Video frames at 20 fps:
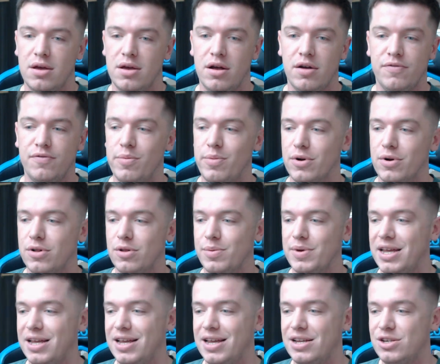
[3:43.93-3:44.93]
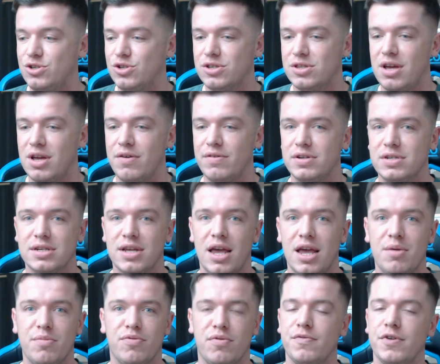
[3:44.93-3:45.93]
A football club, it is just their
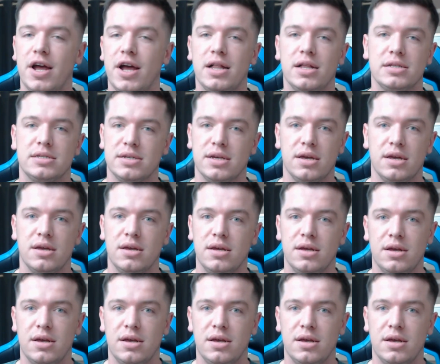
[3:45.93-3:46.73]
escape from reality,